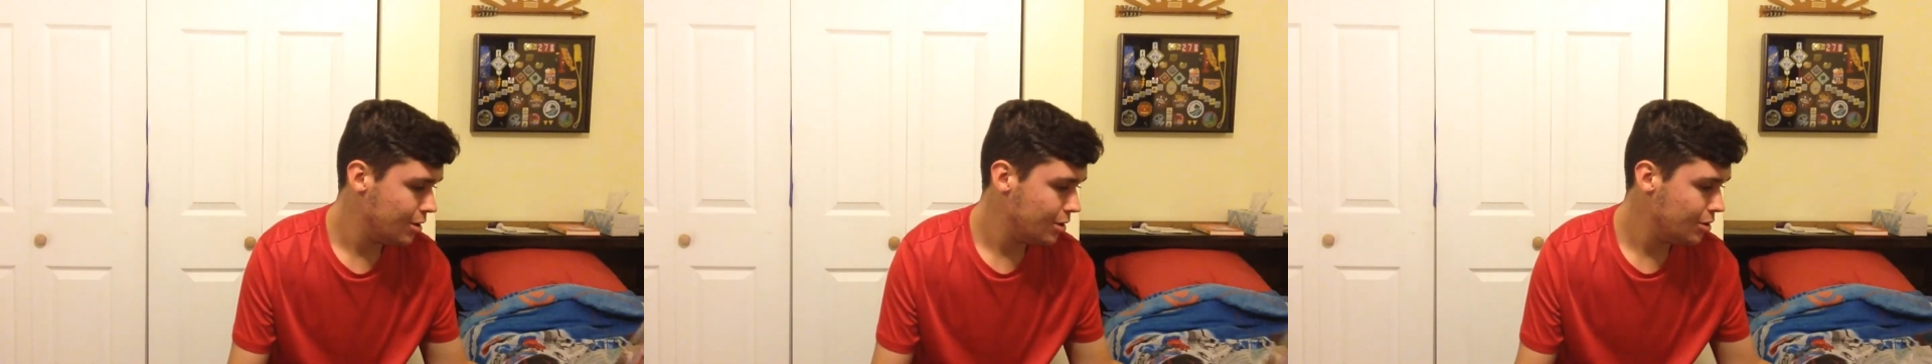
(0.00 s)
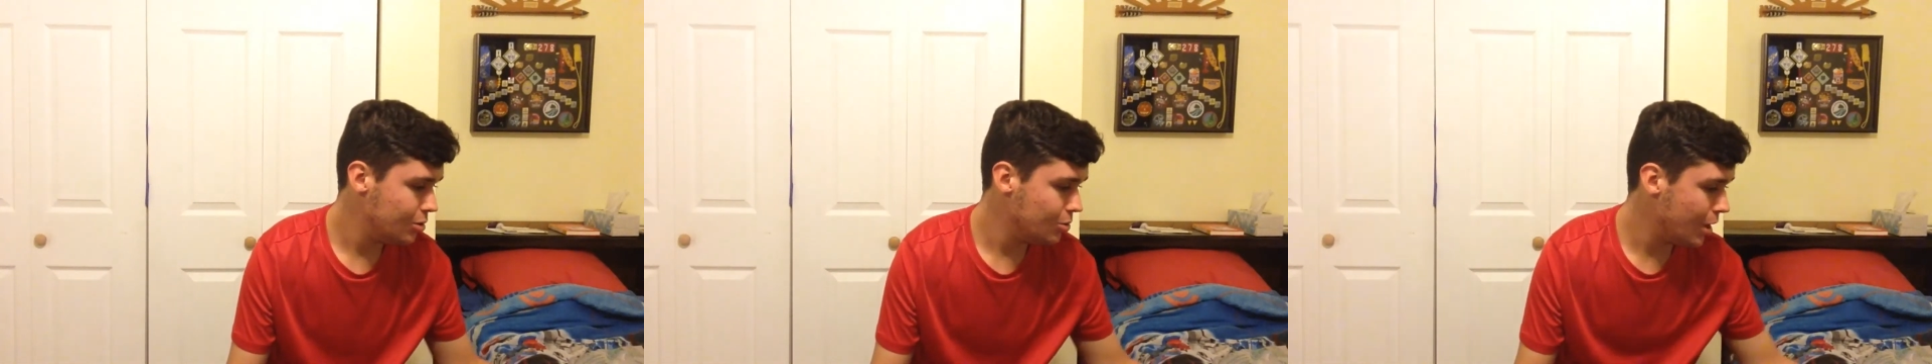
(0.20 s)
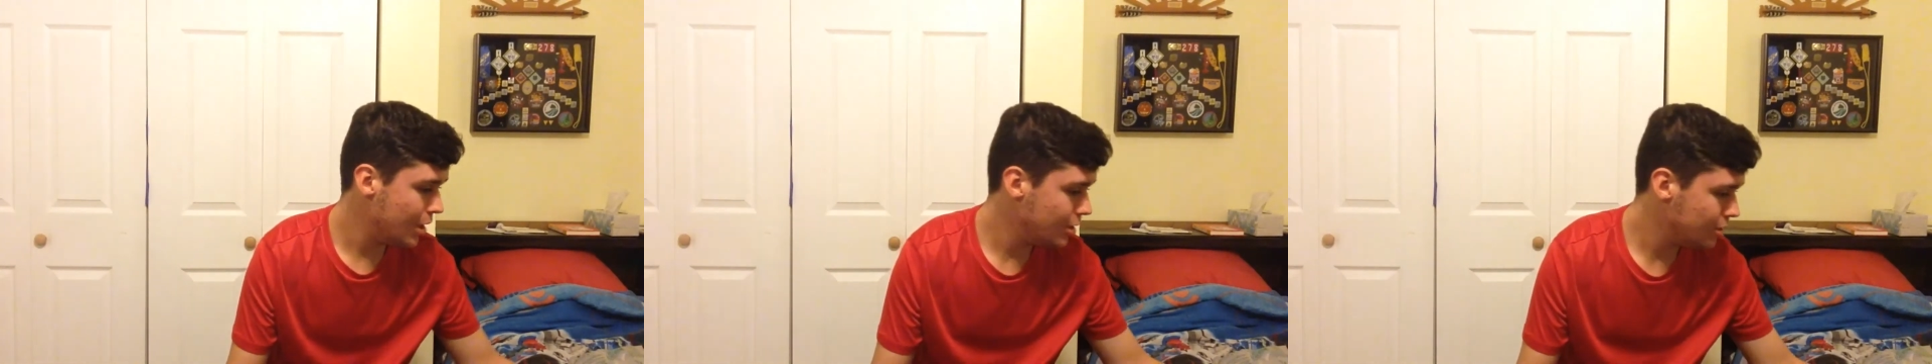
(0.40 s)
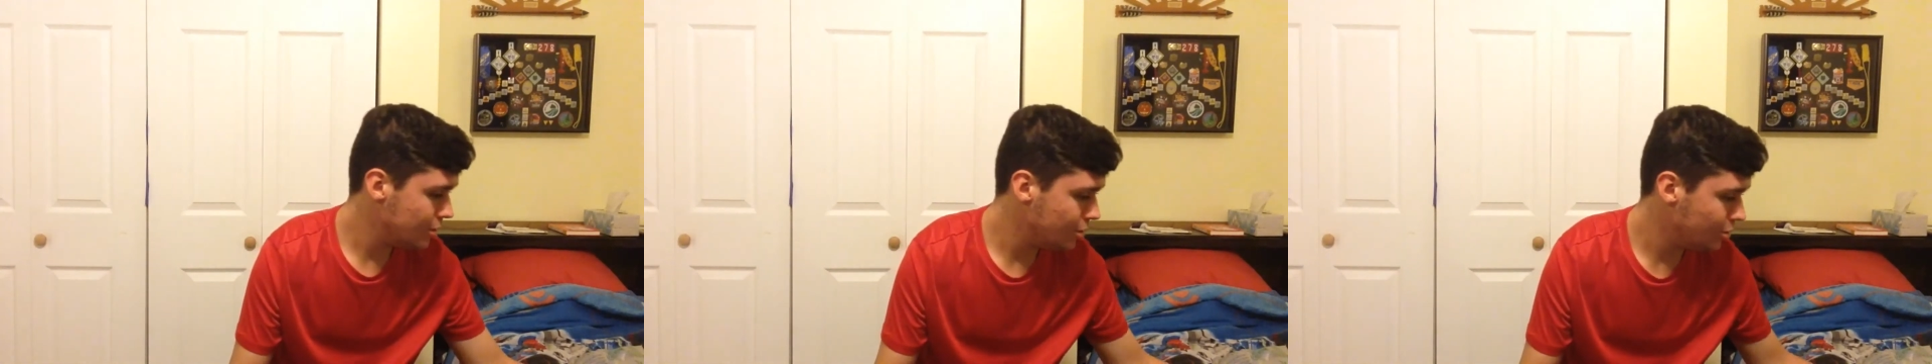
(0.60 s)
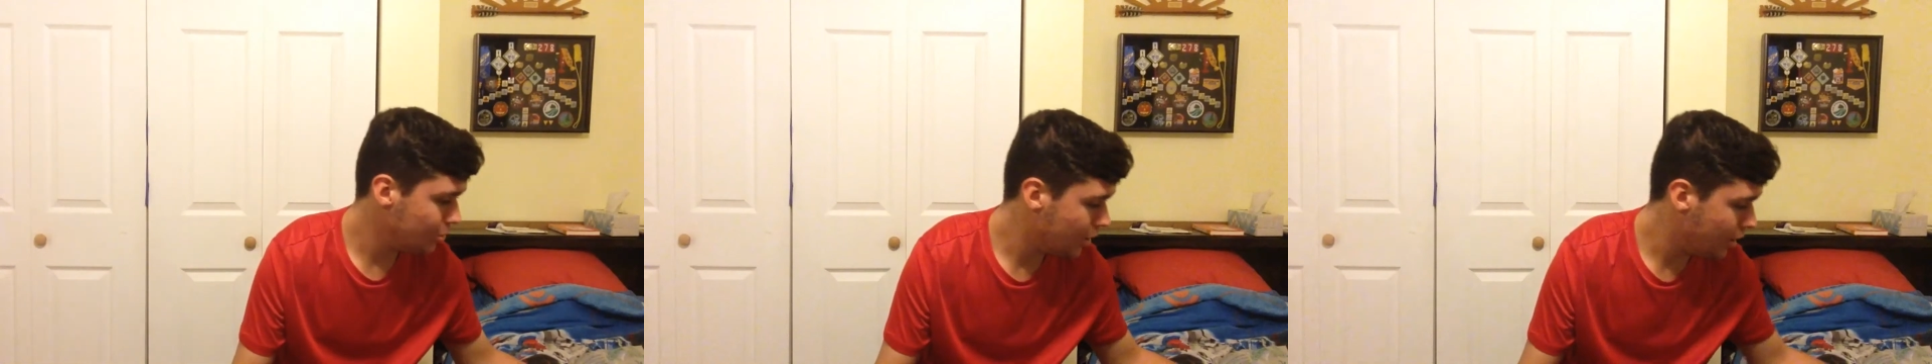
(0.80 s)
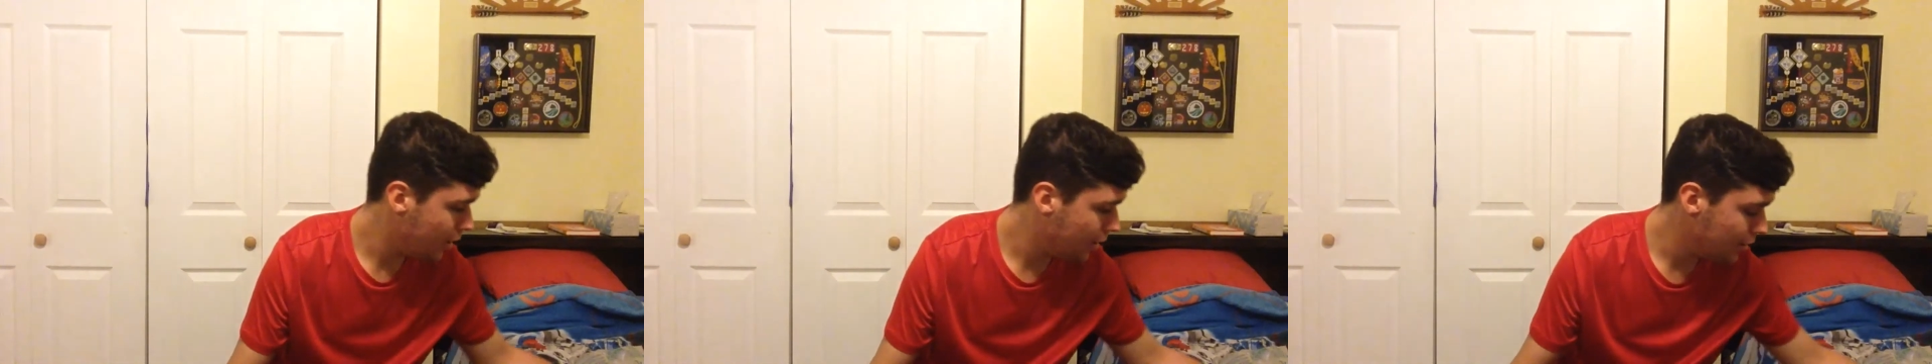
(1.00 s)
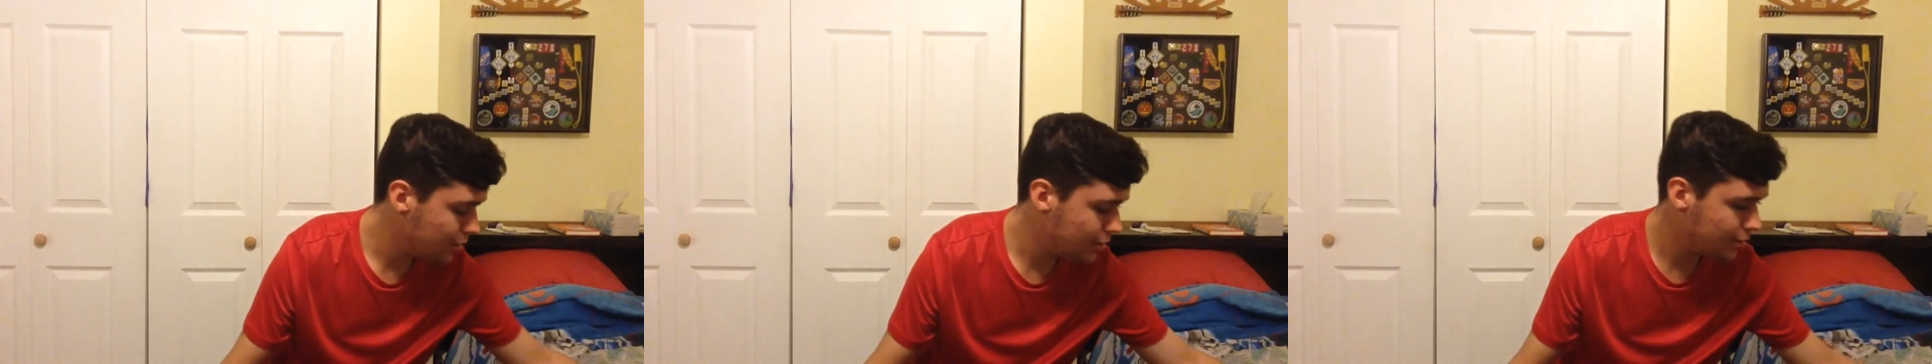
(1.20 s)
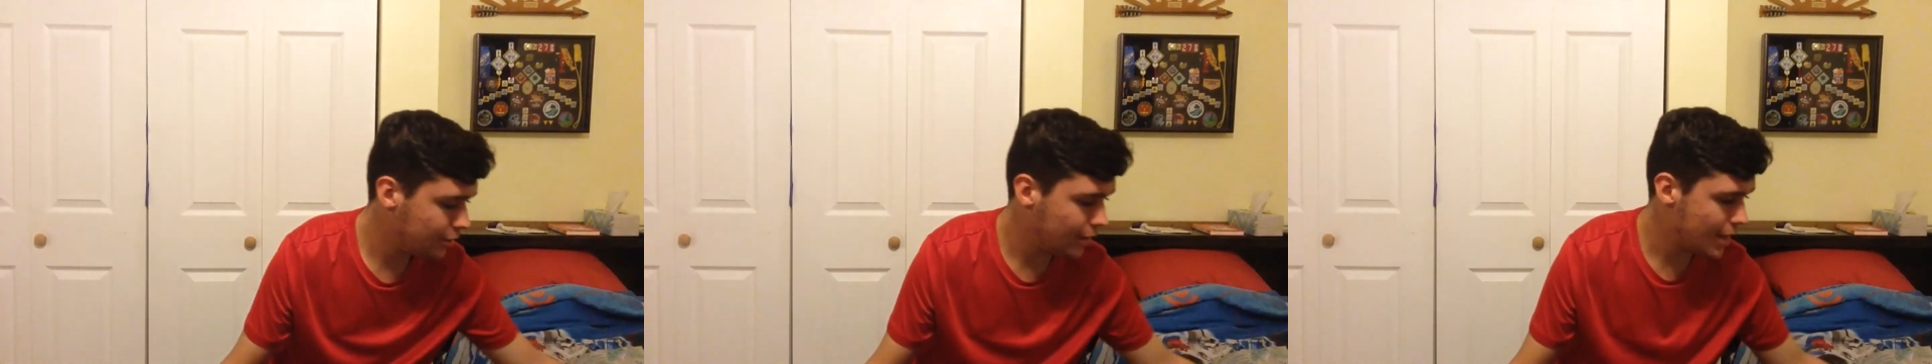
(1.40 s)
new eight new uh,
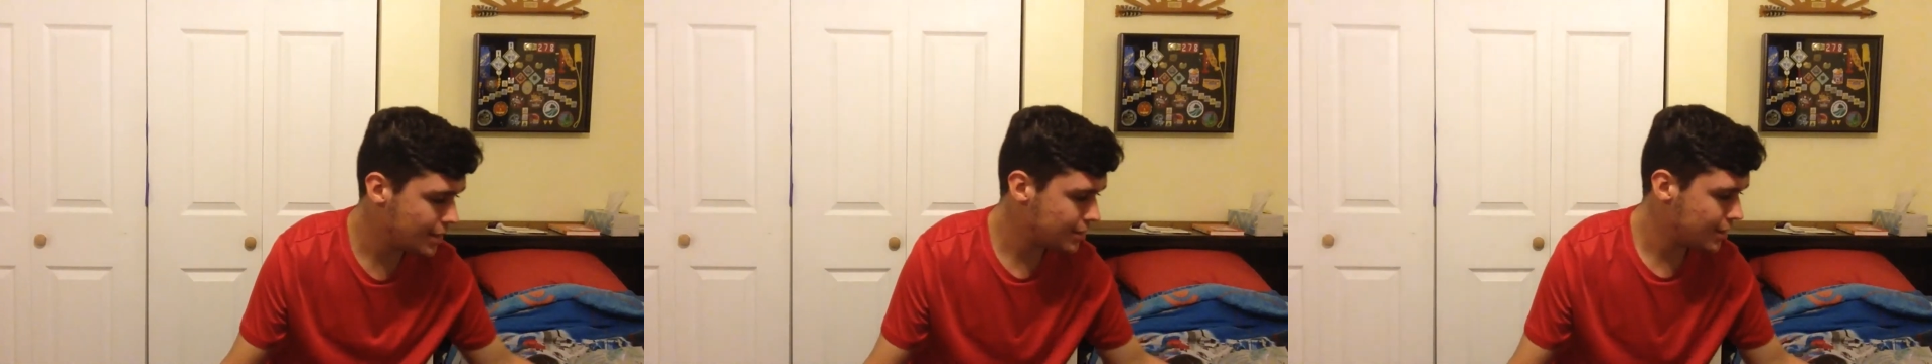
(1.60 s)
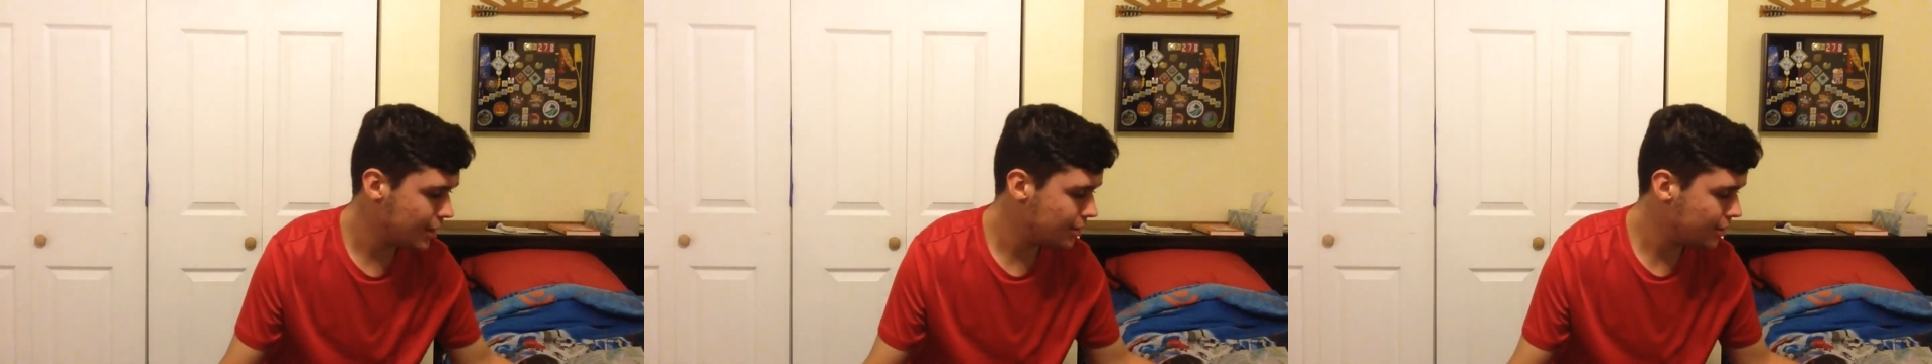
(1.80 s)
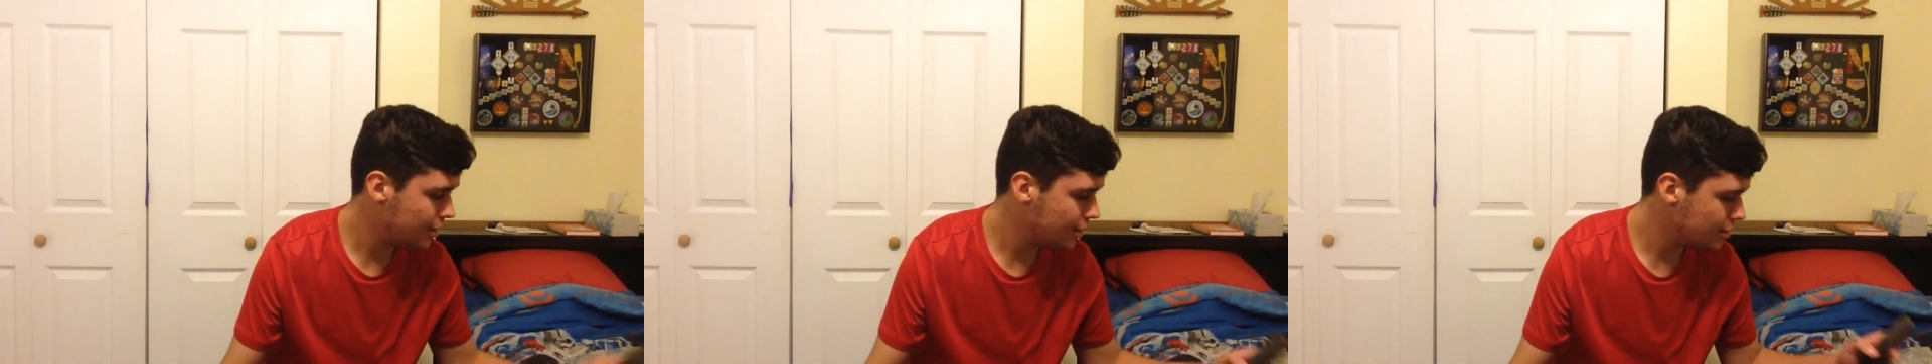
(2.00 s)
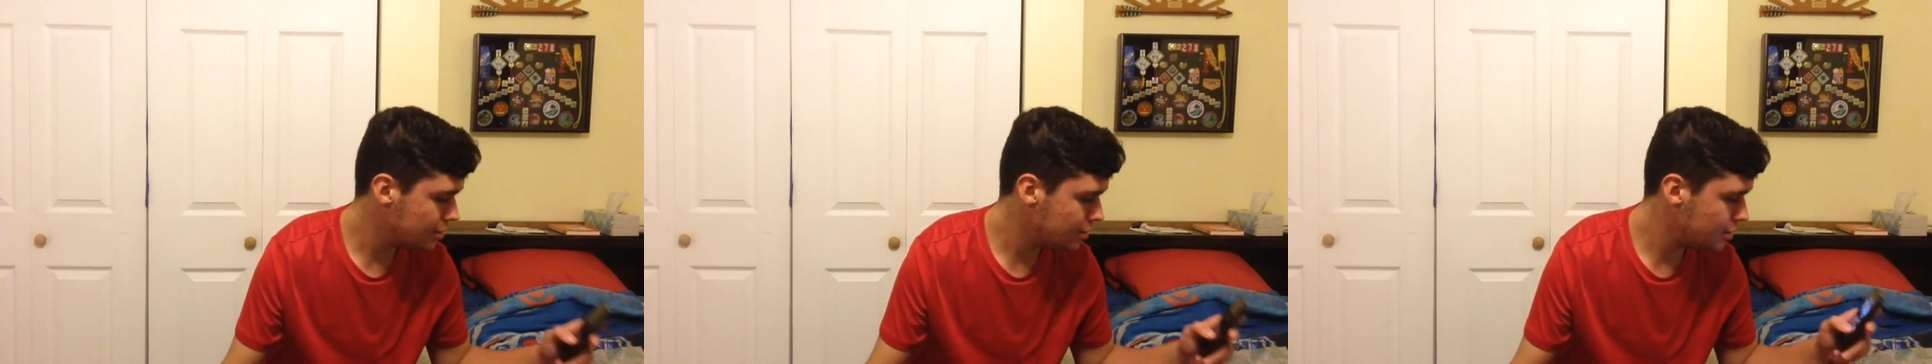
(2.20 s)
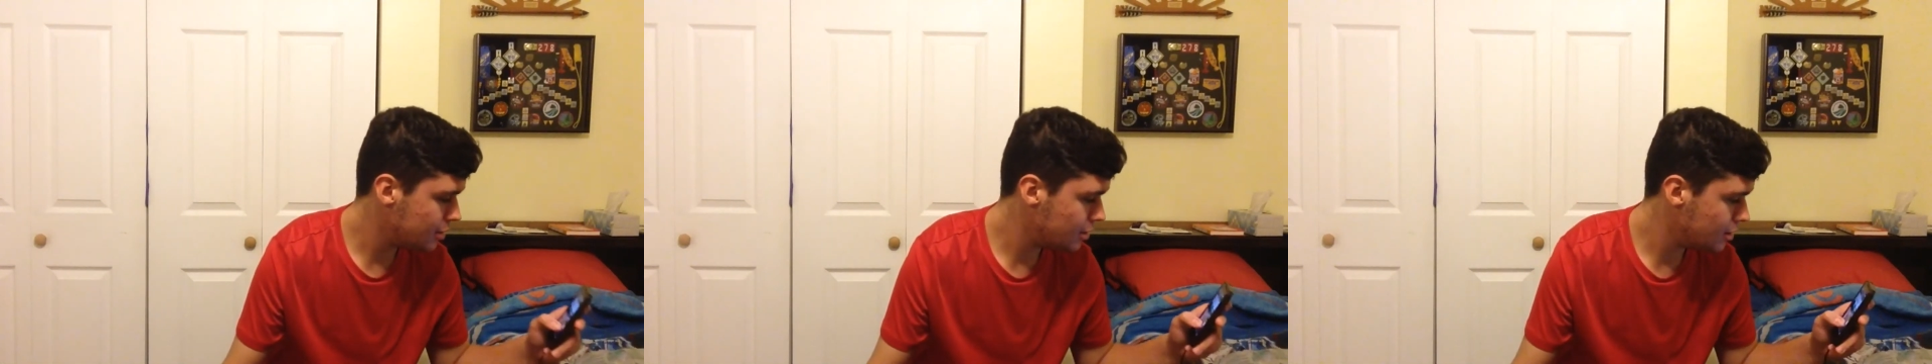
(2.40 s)
Last Knight things.